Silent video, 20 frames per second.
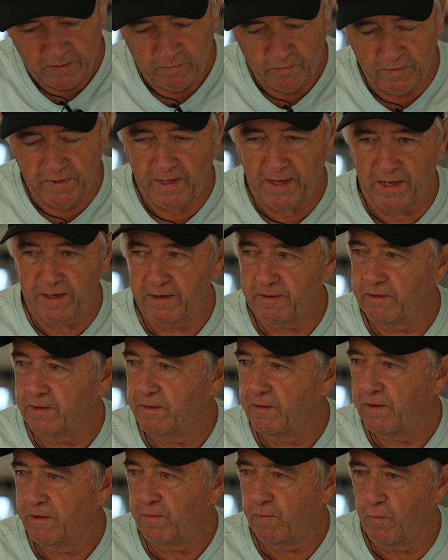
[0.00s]
without
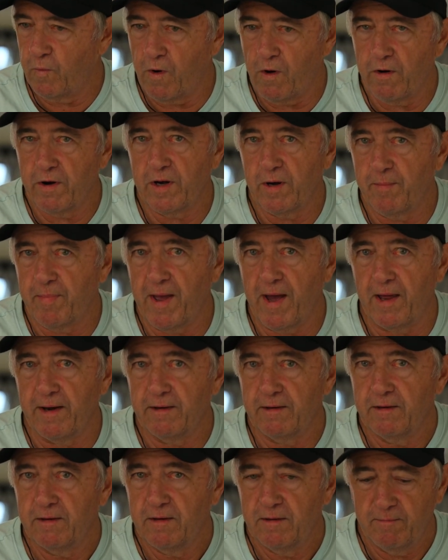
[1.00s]
worrying about
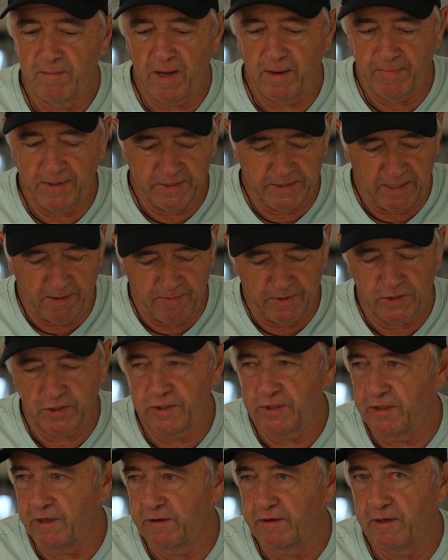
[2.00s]
maybe
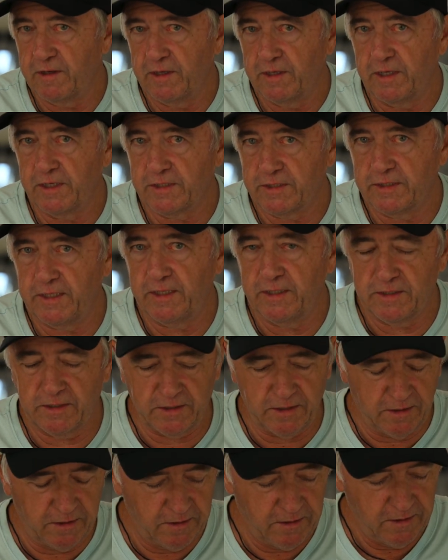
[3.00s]
damaging your
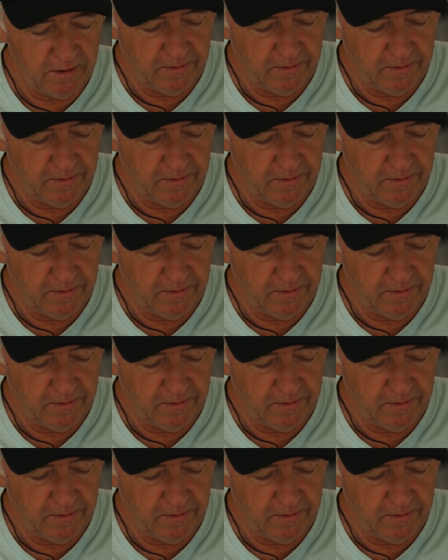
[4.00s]
sensor.